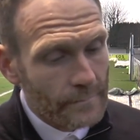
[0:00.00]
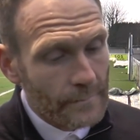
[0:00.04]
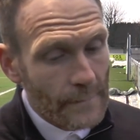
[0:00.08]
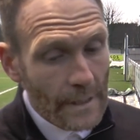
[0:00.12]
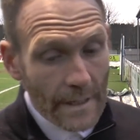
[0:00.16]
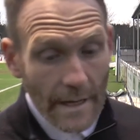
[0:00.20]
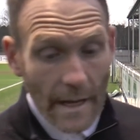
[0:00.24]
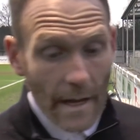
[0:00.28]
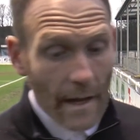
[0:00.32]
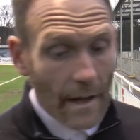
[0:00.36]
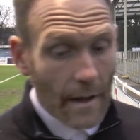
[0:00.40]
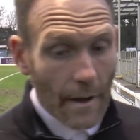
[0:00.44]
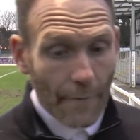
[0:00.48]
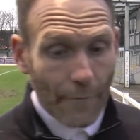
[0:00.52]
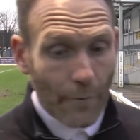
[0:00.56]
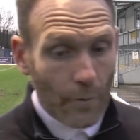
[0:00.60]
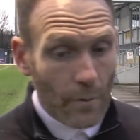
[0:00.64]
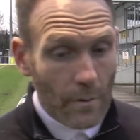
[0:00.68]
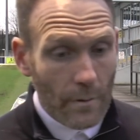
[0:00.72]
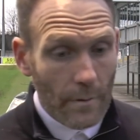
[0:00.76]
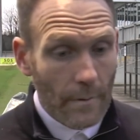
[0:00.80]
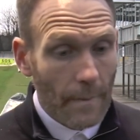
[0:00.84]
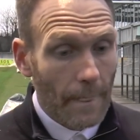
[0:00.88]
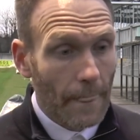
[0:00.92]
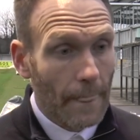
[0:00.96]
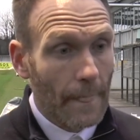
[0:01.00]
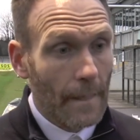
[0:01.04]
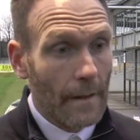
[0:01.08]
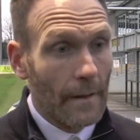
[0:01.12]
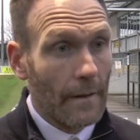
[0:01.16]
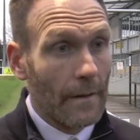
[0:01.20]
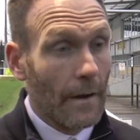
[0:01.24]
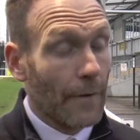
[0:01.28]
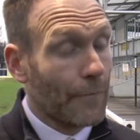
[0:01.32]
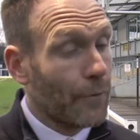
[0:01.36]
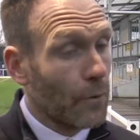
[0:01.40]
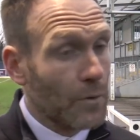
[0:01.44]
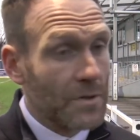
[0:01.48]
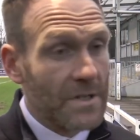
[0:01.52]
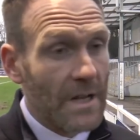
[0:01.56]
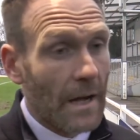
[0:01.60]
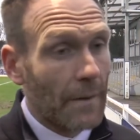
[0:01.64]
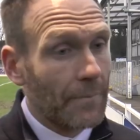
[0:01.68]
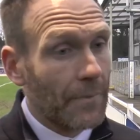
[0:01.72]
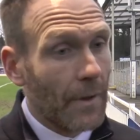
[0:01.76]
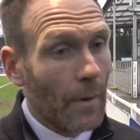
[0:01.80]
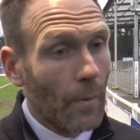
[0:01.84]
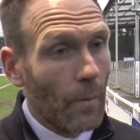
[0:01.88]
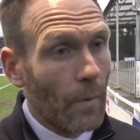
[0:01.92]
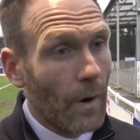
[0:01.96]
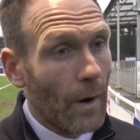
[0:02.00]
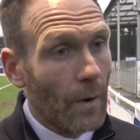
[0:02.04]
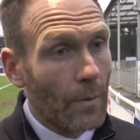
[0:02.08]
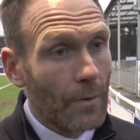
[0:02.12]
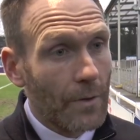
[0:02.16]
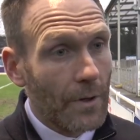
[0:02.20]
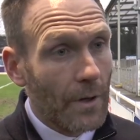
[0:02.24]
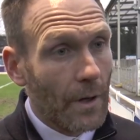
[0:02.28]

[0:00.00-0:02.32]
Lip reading: And yeah, I thought Sam done well.